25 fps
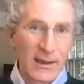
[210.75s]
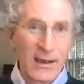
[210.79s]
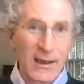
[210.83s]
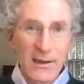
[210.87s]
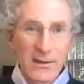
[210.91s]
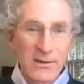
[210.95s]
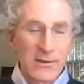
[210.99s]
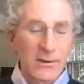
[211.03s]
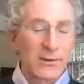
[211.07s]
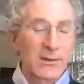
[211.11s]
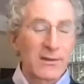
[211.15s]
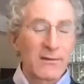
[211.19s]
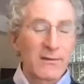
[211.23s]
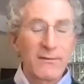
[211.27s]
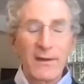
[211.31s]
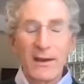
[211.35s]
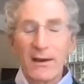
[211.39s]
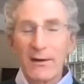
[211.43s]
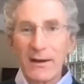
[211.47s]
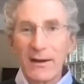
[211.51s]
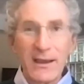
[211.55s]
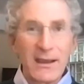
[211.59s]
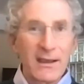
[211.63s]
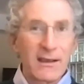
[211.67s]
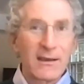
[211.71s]
So it's
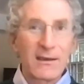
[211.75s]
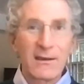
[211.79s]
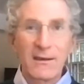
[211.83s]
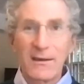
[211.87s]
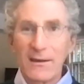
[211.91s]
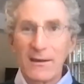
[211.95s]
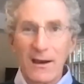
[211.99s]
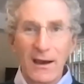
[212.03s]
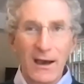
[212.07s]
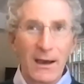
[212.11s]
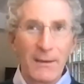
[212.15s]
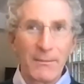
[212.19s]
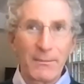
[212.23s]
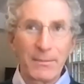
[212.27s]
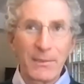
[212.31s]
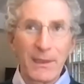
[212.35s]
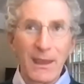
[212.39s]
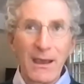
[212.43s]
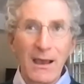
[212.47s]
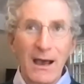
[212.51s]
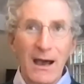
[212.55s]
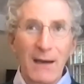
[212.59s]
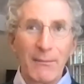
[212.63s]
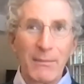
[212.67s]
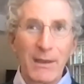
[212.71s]

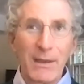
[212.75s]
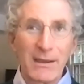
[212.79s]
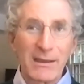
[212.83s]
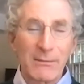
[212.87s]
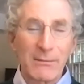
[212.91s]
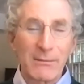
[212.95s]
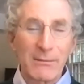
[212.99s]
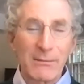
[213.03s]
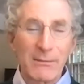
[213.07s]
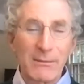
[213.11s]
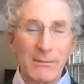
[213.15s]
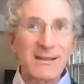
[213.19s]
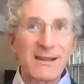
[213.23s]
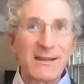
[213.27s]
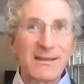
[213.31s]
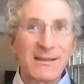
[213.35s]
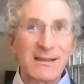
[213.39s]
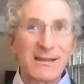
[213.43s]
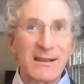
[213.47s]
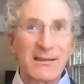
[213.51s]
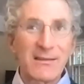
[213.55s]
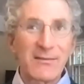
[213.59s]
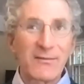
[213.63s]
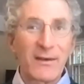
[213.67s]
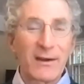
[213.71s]
it's a process
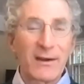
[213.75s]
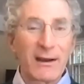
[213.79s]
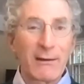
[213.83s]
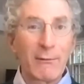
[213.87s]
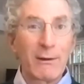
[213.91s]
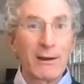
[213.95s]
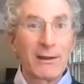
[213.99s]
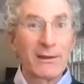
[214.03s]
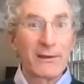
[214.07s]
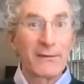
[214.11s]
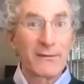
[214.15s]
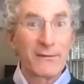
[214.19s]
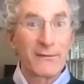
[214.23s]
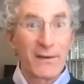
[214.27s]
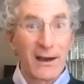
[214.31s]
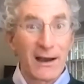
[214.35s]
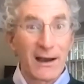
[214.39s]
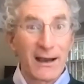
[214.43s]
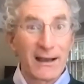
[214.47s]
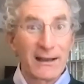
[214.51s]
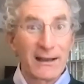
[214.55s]
that's very well defined